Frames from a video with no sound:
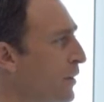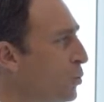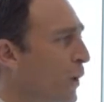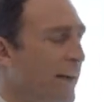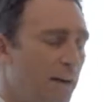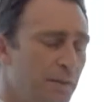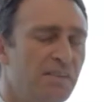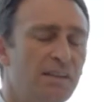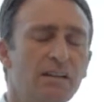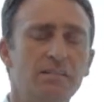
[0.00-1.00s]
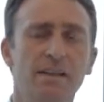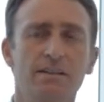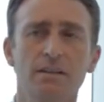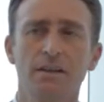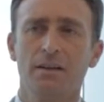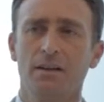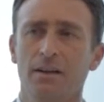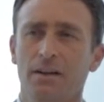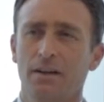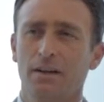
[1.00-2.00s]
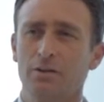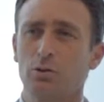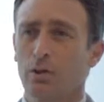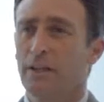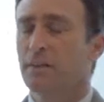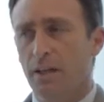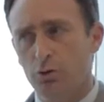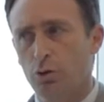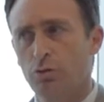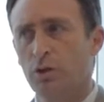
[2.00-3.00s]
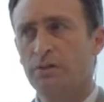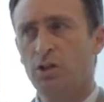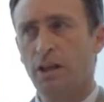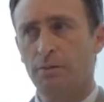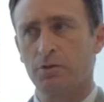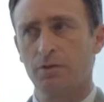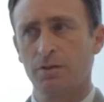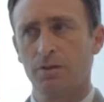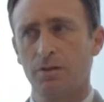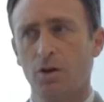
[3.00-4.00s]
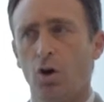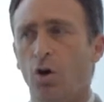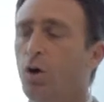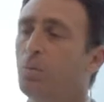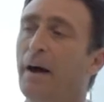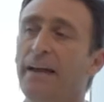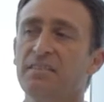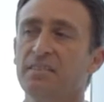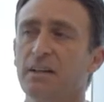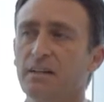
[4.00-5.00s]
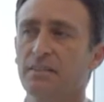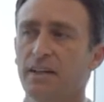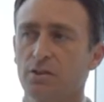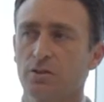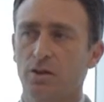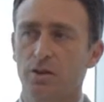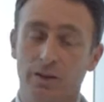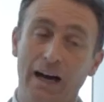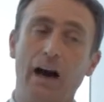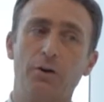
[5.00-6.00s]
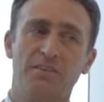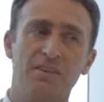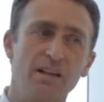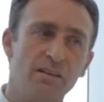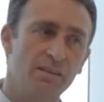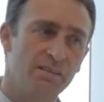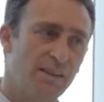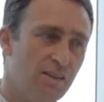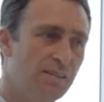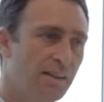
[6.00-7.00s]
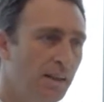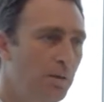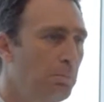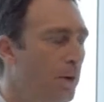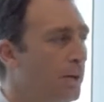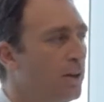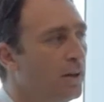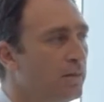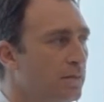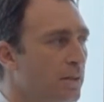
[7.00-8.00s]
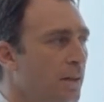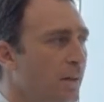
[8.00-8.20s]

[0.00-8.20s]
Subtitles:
Do I have the skill set to lead in turbulent times? Or my skill set, or our skill set as a company is